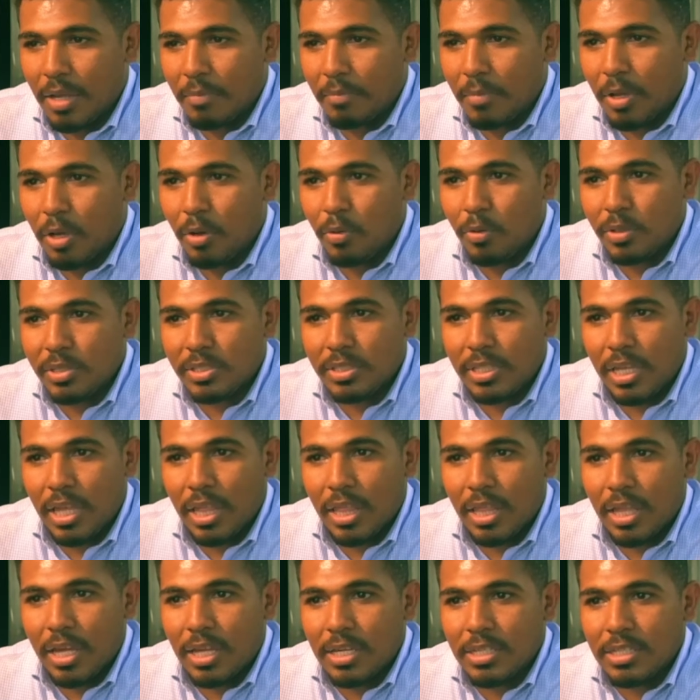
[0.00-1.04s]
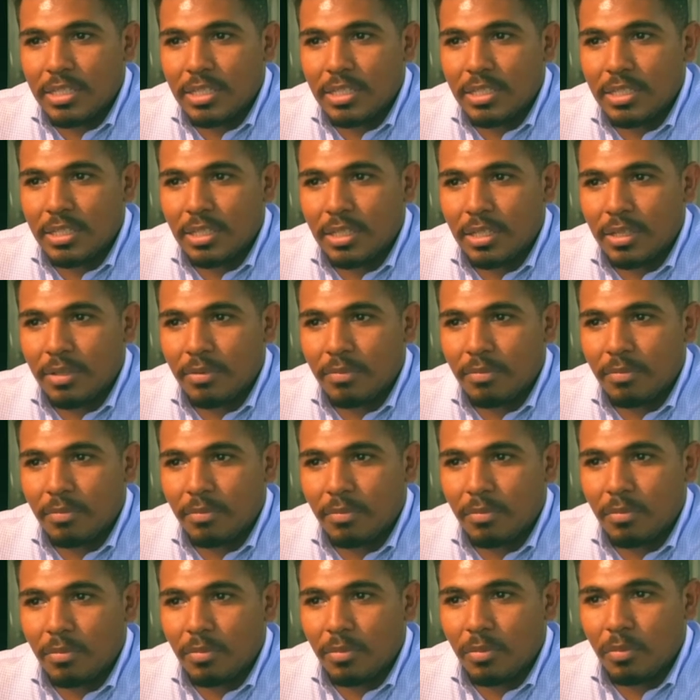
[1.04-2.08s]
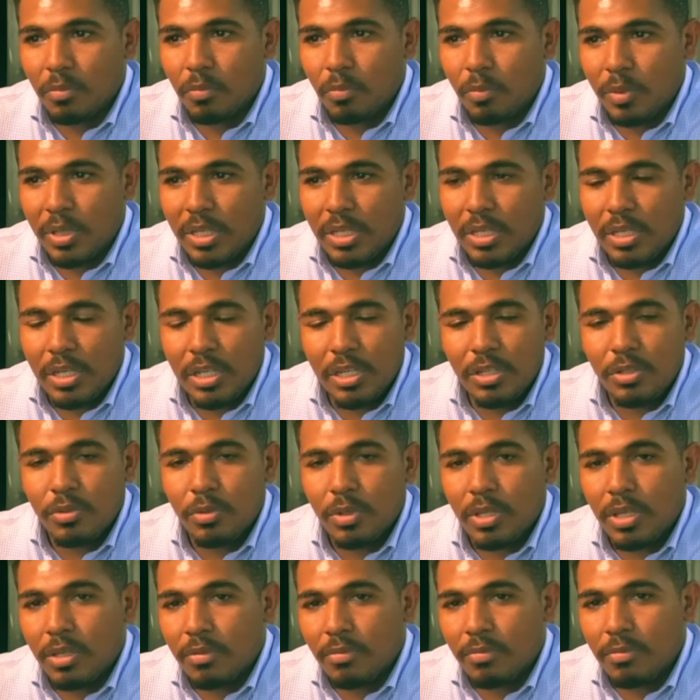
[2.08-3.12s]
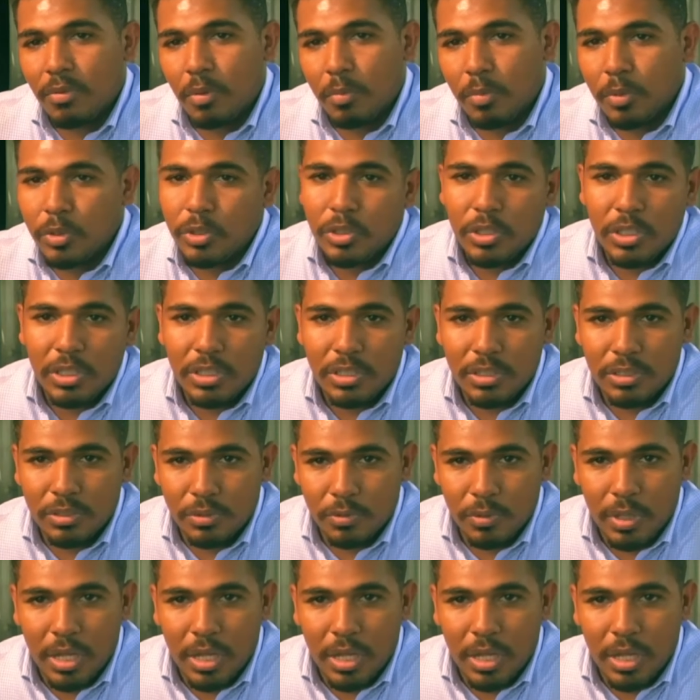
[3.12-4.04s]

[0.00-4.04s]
I always say that we need to give opportunities to